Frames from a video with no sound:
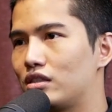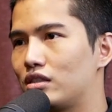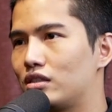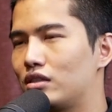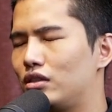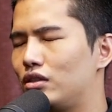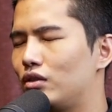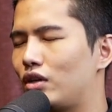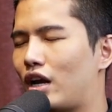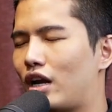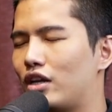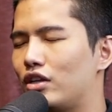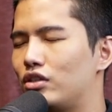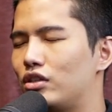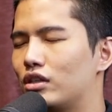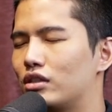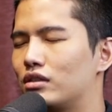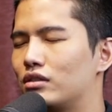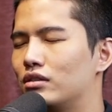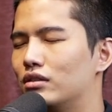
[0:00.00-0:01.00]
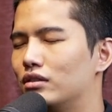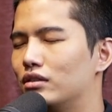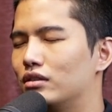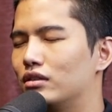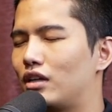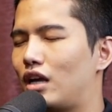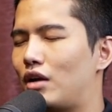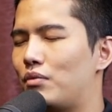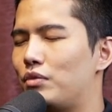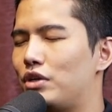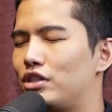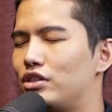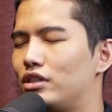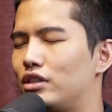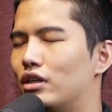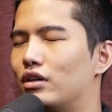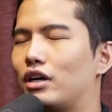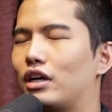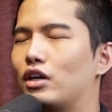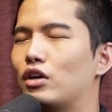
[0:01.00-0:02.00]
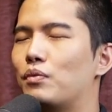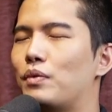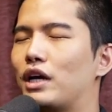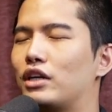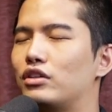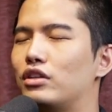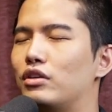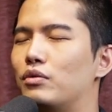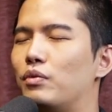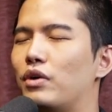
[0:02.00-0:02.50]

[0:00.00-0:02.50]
you kind of just, I'm itchy. Okay, go back to the breath.